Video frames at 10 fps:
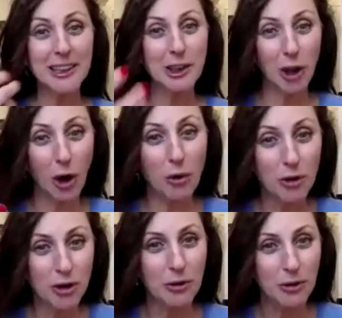saw
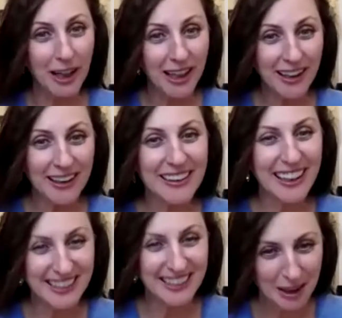you. Eh?
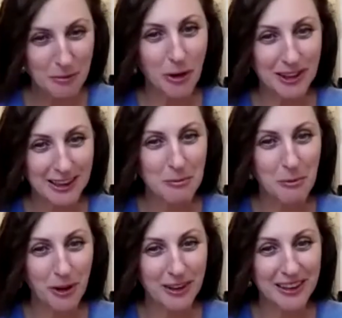That's the most
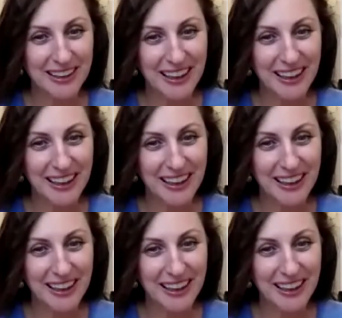important.